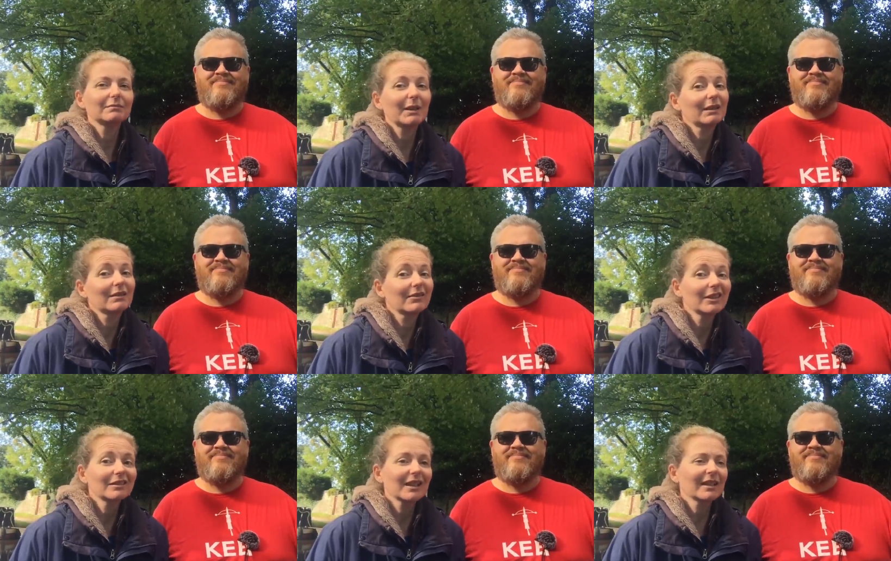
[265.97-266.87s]

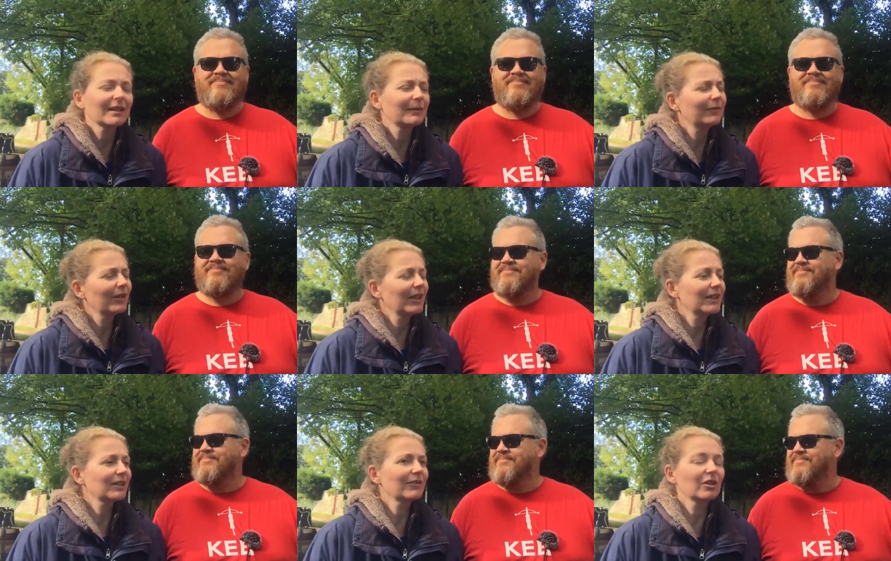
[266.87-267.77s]
Speaker 1: Macclesfield and the
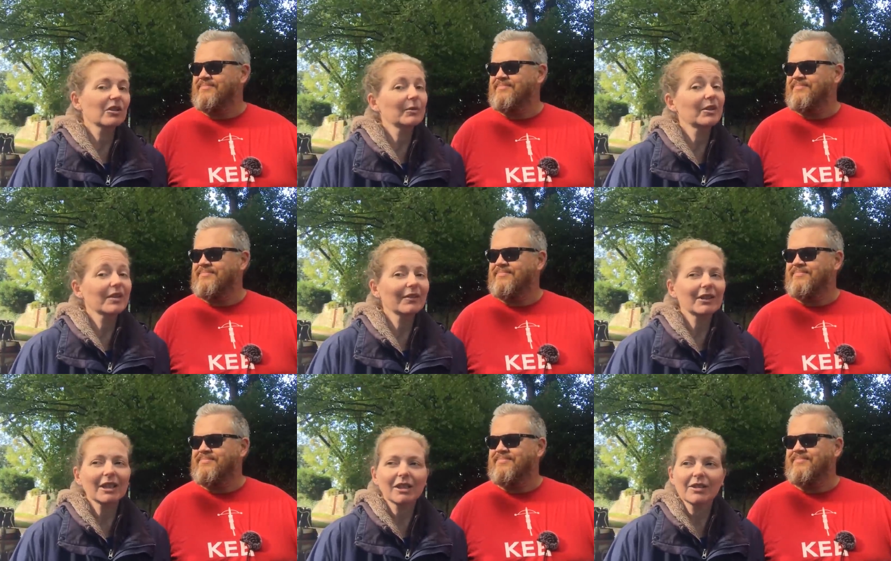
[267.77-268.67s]
Flight of Locks, which is
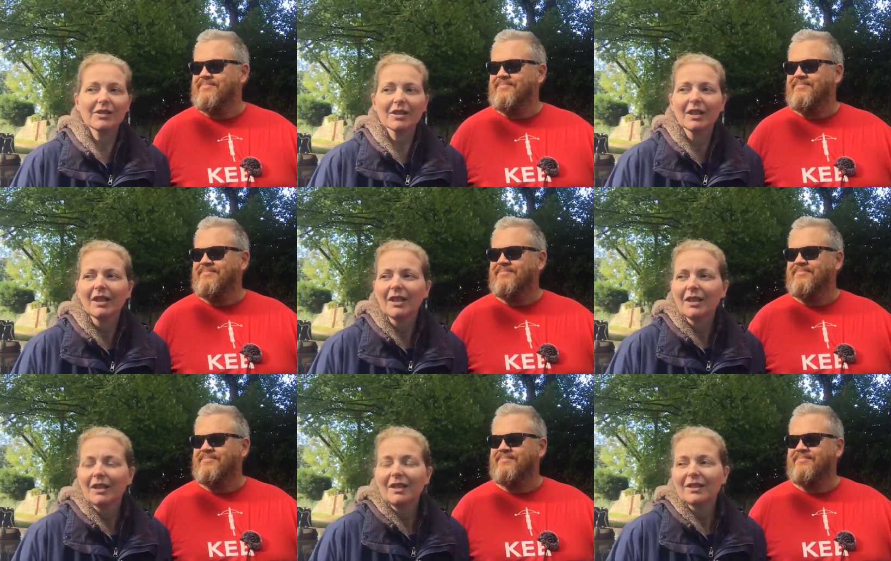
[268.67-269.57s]
currently closed
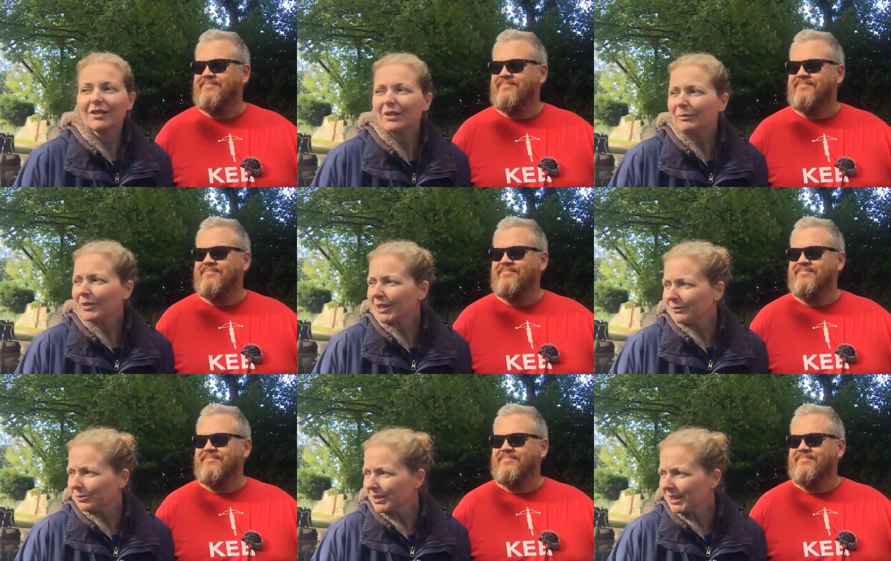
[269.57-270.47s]
to try and
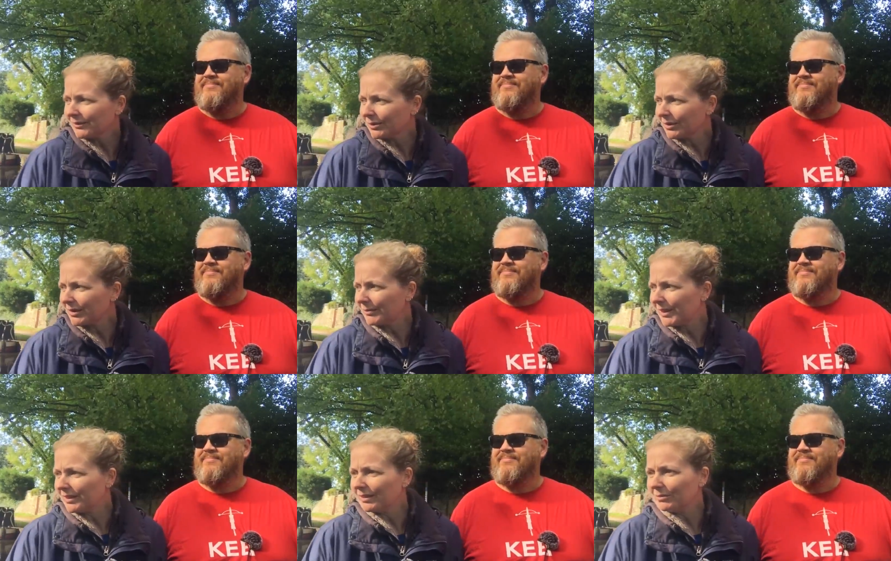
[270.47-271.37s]
preserve water levels,
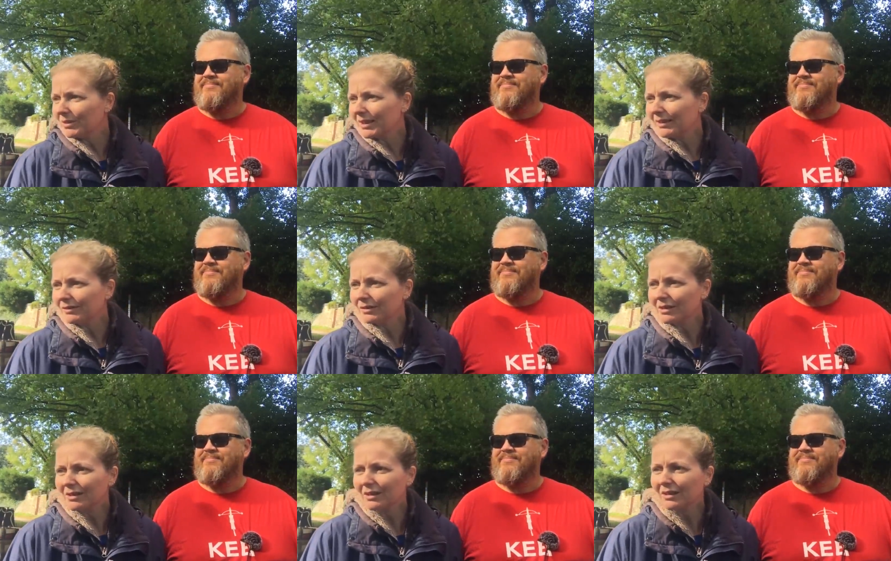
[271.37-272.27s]
but the water
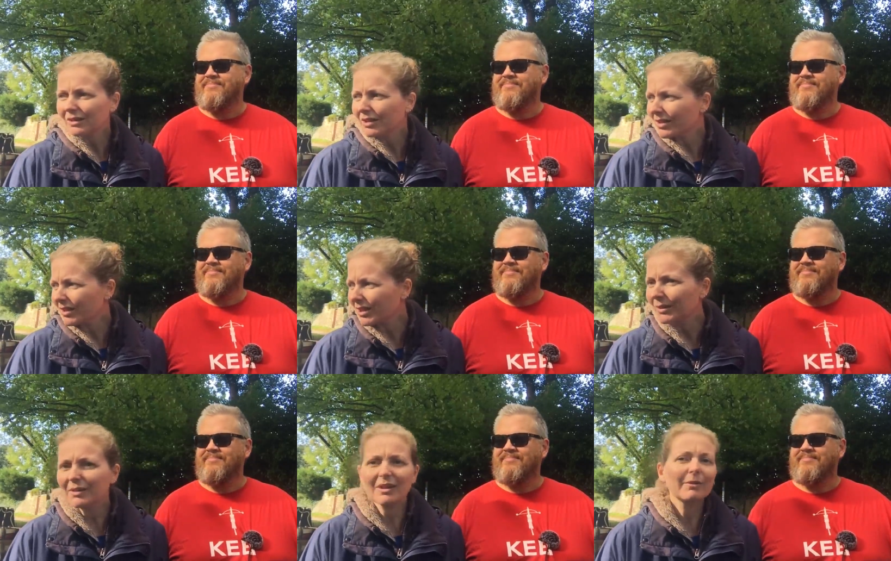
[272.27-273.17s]
levels are just as
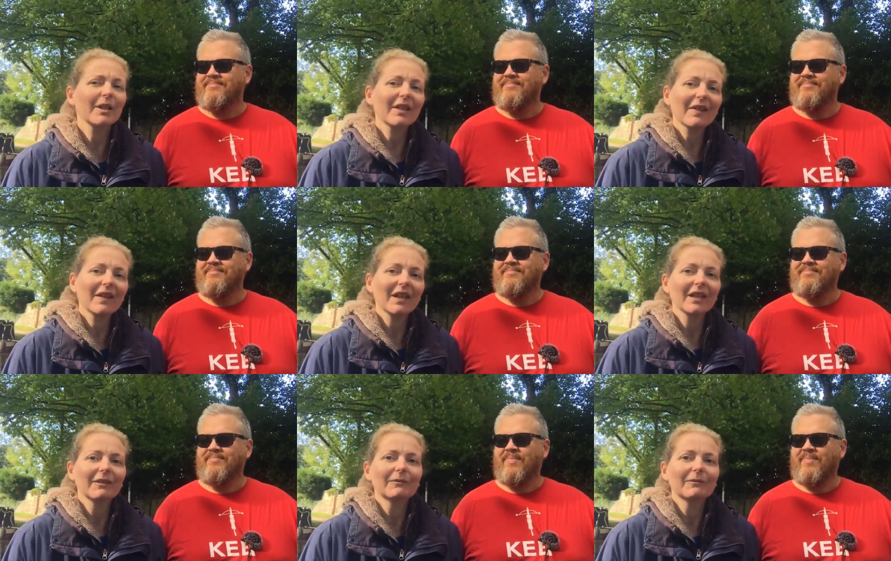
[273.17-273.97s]
low as they were yesterday.